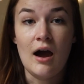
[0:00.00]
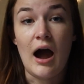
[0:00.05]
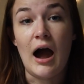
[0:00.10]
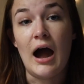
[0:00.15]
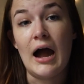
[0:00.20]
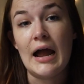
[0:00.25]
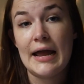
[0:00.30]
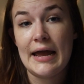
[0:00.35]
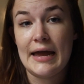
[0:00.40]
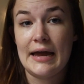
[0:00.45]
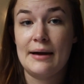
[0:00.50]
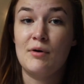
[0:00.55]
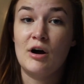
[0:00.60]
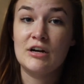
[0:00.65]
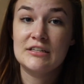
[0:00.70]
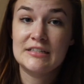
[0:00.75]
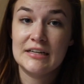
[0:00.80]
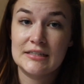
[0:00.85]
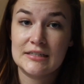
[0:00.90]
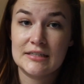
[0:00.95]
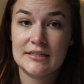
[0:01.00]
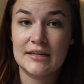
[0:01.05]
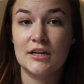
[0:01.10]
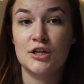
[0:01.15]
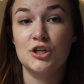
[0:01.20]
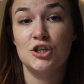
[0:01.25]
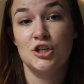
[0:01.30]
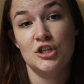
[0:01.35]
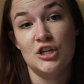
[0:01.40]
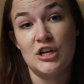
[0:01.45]
I am autistic,
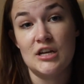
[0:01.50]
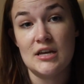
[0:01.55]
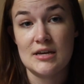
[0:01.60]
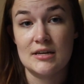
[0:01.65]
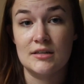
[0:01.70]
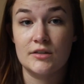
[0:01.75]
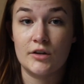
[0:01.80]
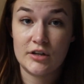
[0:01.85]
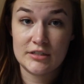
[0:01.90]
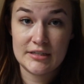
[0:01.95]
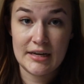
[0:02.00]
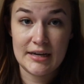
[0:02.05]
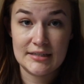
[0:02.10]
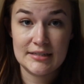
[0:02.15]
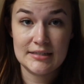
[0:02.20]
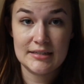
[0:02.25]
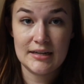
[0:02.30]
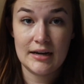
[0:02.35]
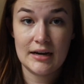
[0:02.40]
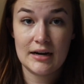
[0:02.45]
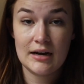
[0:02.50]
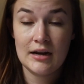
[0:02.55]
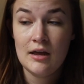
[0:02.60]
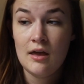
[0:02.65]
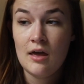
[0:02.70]
she is autistic.